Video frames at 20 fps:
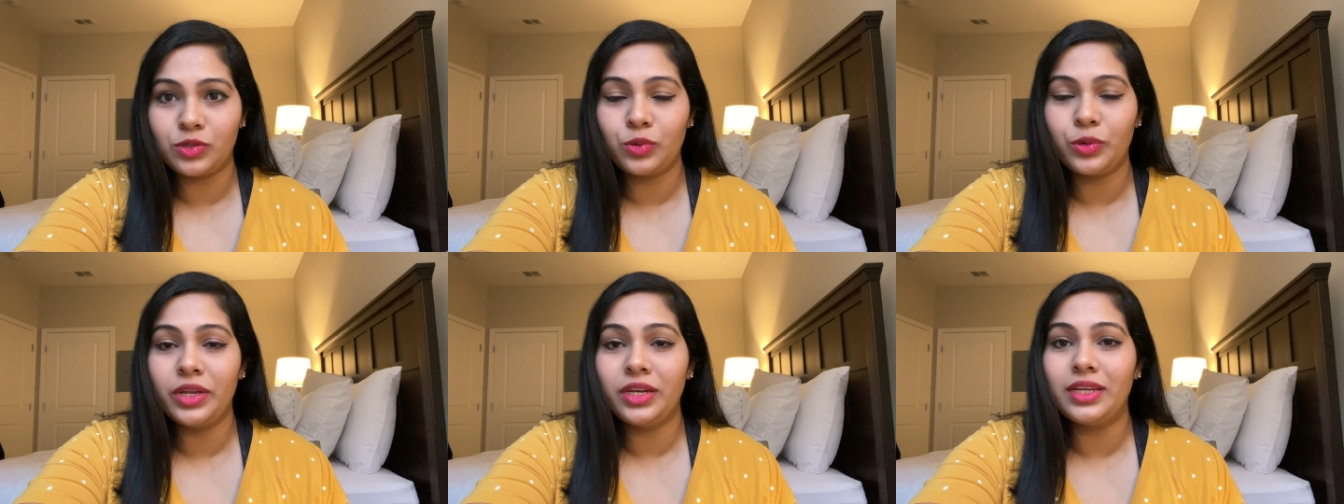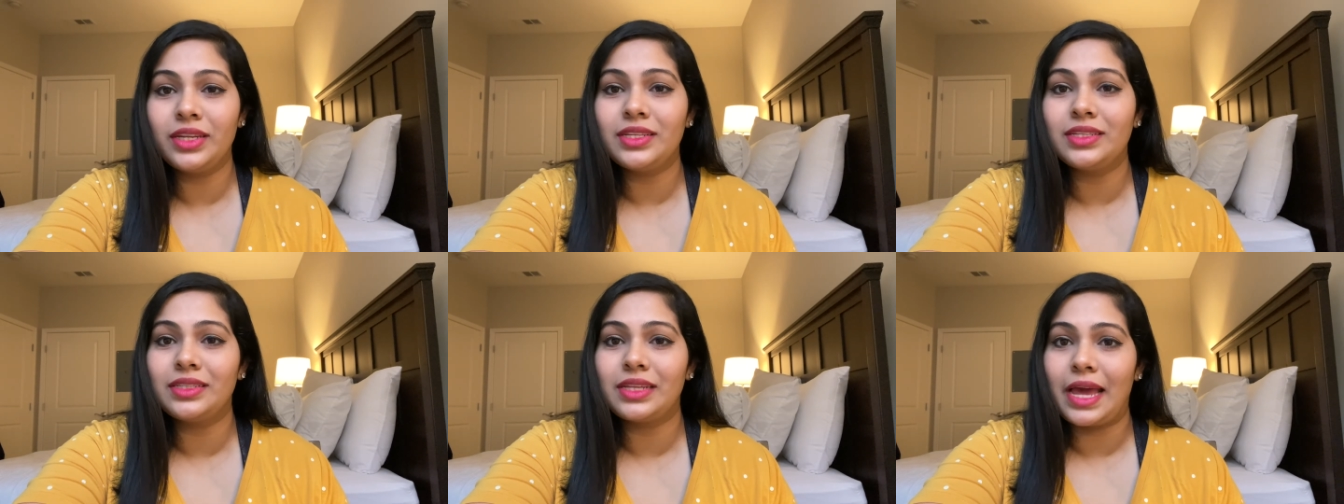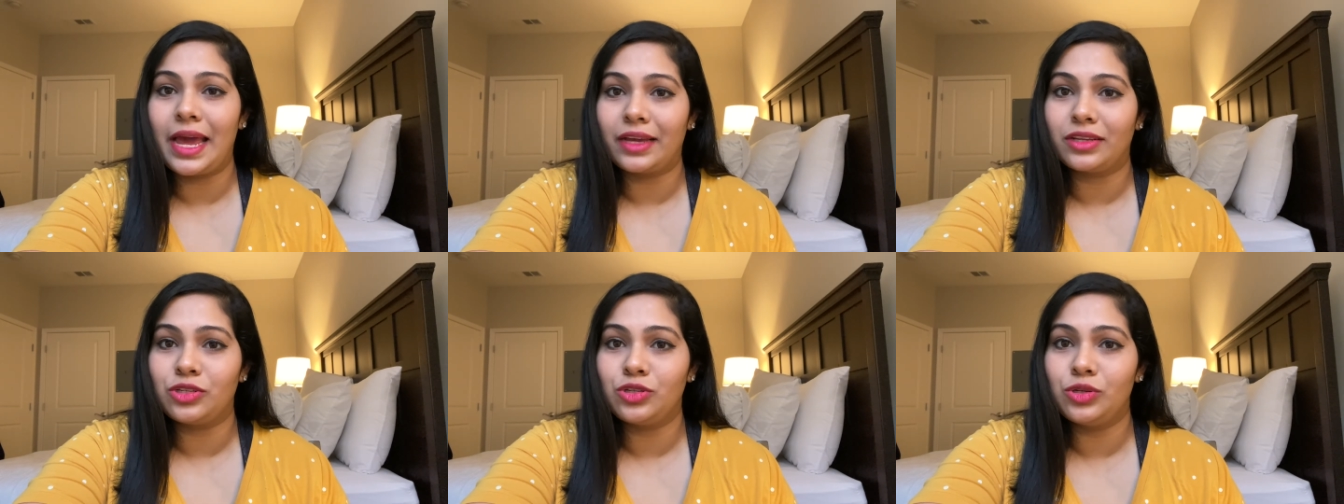So it is
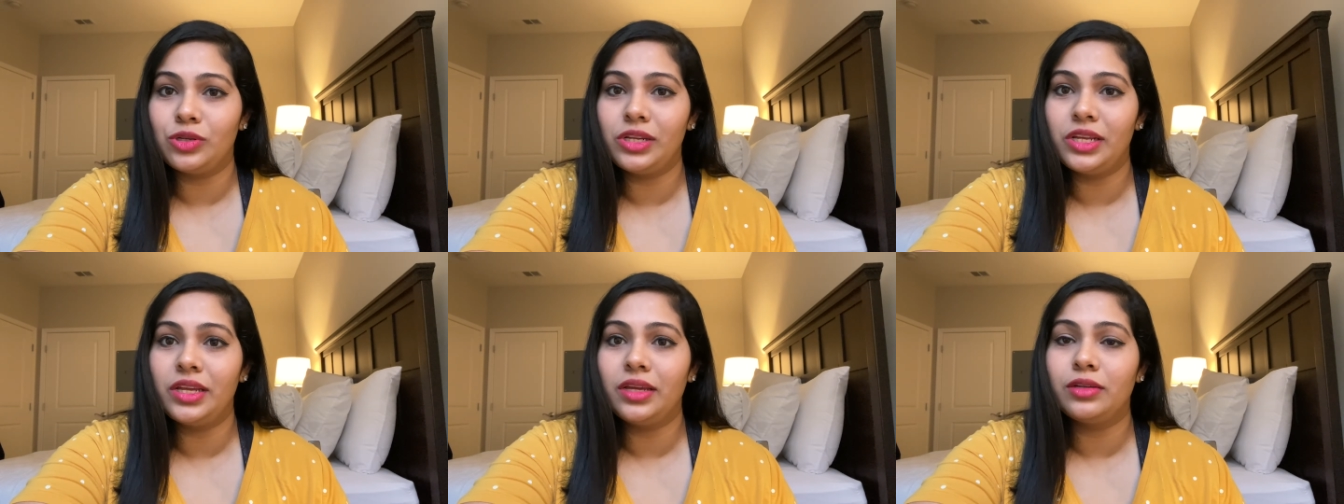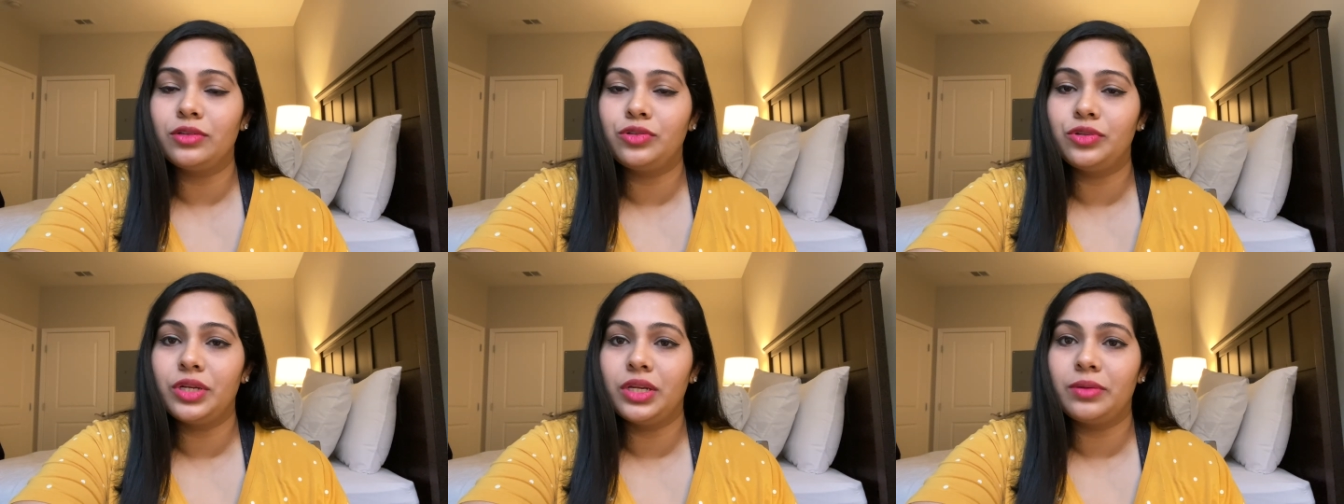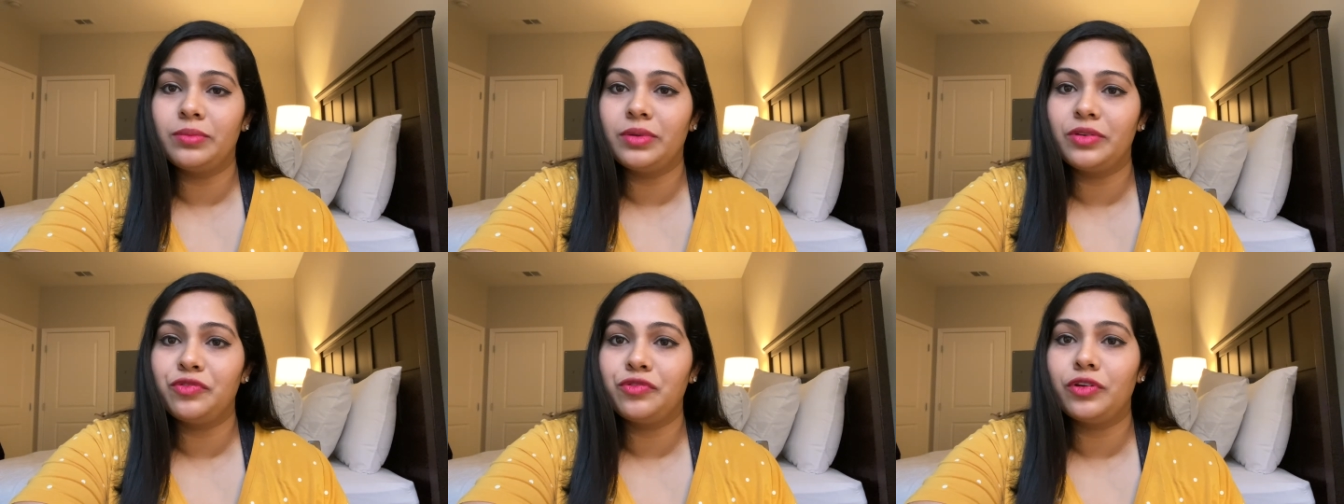actually a
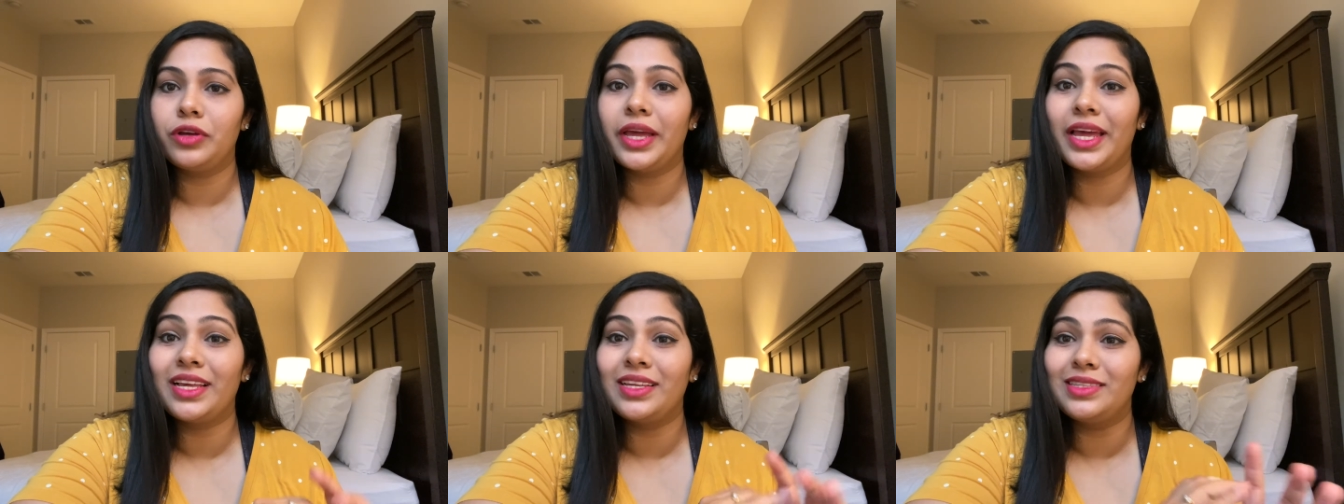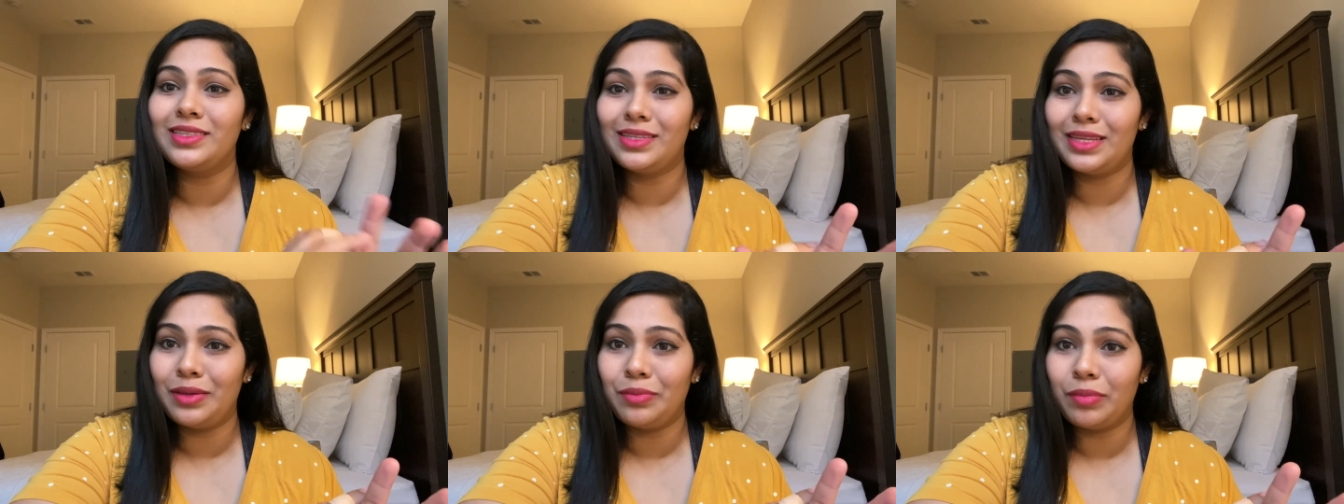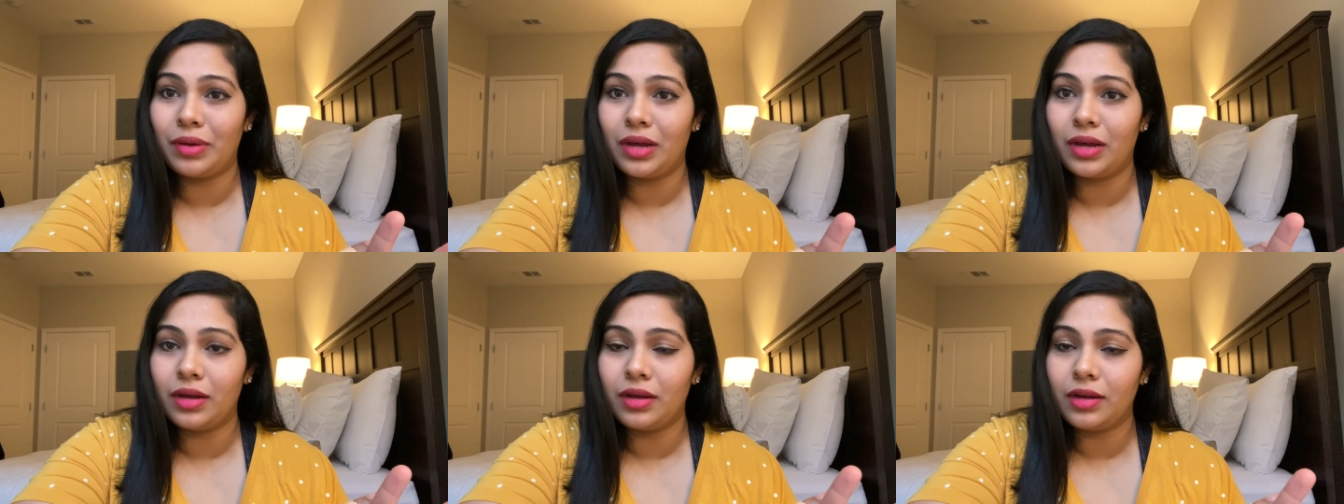treatment for
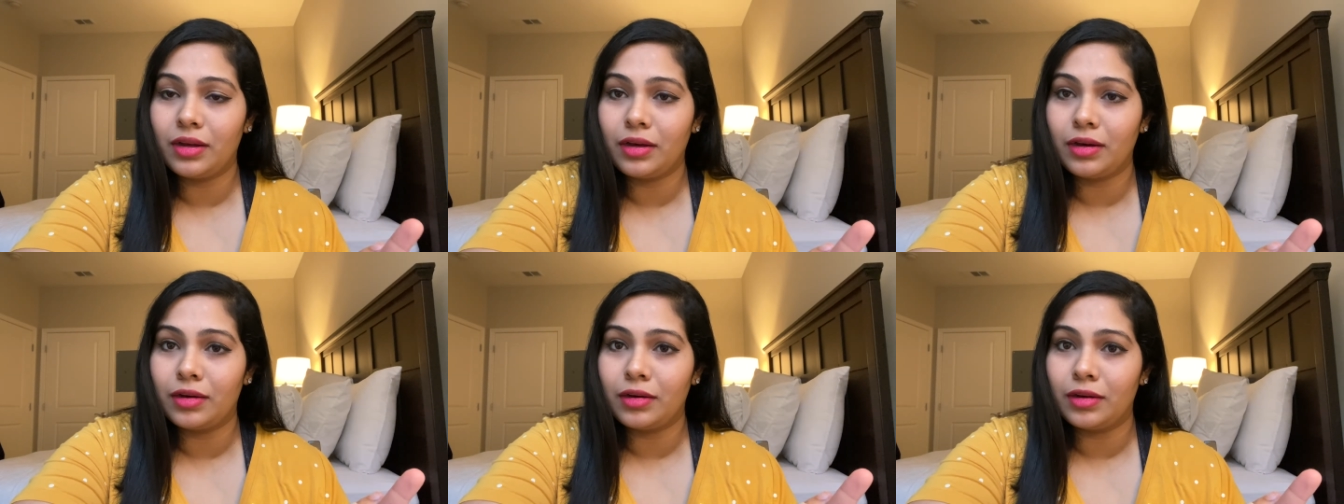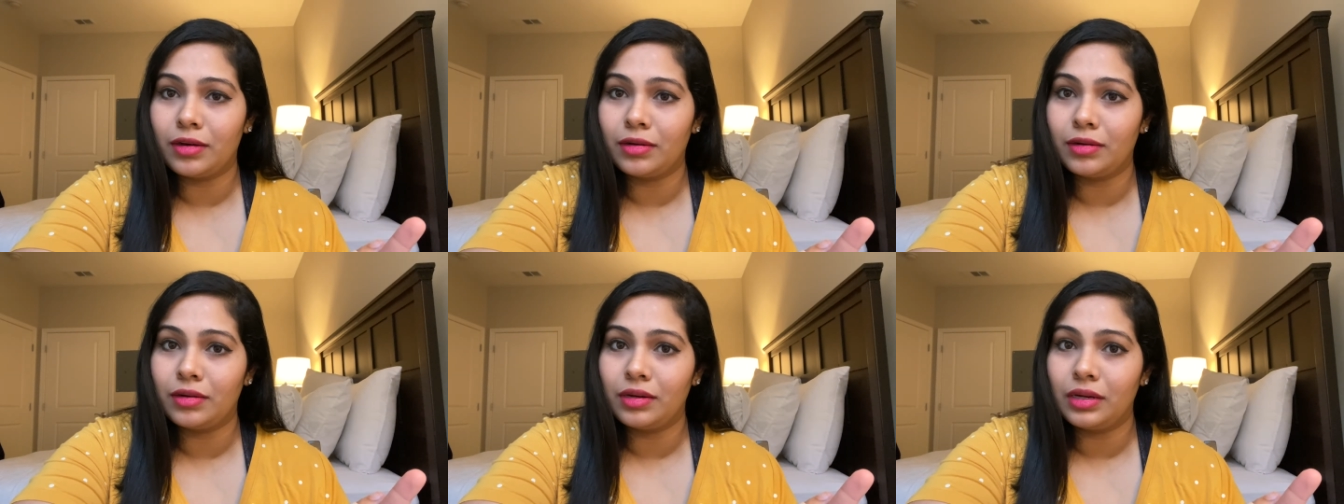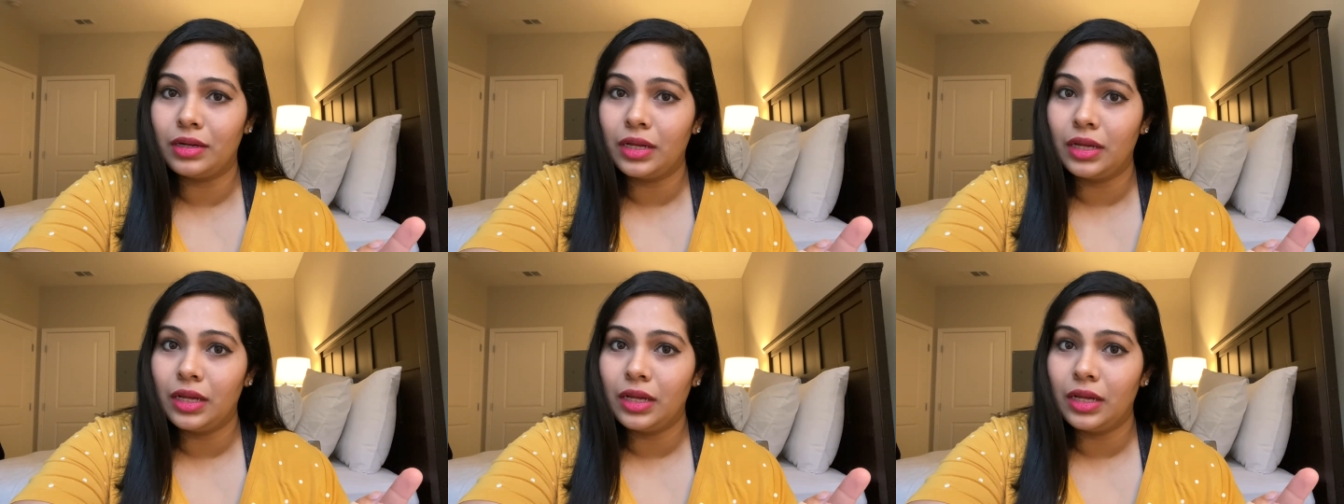eczema,